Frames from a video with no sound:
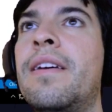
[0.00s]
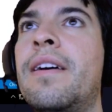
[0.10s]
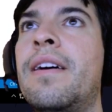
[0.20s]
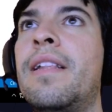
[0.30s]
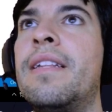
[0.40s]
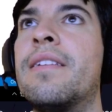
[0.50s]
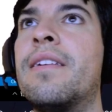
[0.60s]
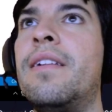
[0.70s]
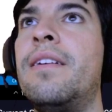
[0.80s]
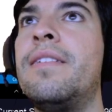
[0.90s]
Let's
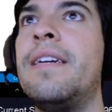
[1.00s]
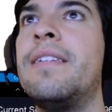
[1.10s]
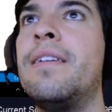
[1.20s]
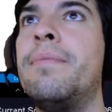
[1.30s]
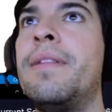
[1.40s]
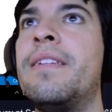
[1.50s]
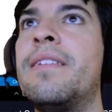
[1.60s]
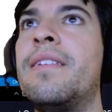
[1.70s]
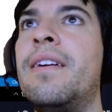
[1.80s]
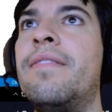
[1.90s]
close out some of this
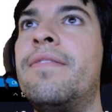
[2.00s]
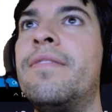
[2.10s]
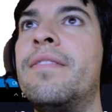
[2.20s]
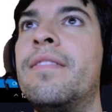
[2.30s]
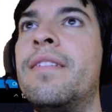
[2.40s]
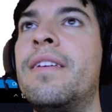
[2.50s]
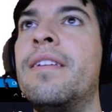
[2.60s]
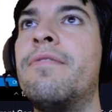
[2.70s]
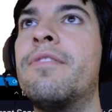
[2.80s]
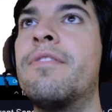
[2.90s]
stuff.
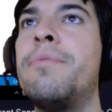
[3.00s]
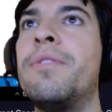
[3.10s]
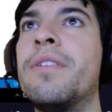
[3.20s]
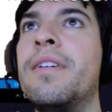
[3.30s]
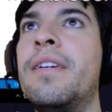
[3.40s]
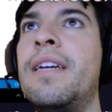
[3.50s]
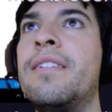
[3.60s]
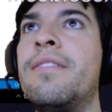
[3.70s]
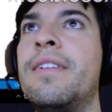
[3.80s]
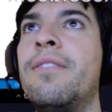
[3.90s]
Scripts was good, I
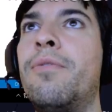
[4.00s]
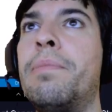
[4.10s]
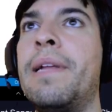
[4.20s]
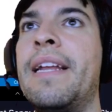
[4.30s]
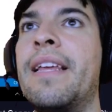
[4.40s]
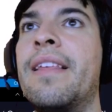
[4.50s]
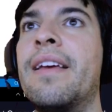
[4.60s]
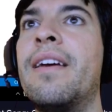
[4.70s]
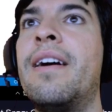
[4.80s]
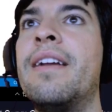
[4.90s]
just don't need the whole planning
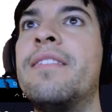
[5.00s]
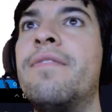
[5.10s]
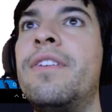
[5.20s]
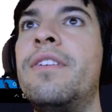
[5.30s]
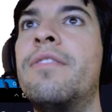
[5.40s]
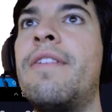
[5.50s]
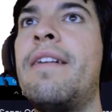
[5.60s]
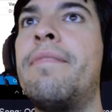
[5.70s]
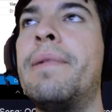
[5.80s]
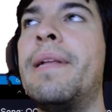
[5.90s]
thing. Alright, so view
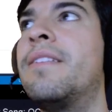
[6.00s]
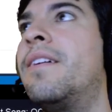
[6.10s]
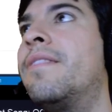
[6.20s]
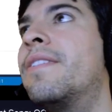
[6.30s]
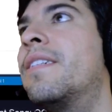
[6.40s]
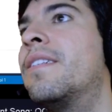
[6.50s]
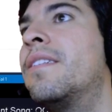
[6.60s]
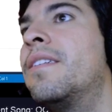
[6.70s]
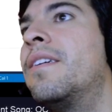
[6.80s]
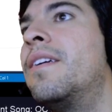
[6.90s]
GraphPlan solver.
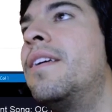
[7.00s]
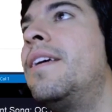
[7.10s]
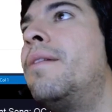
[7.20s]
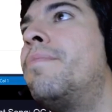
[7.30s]
Yep.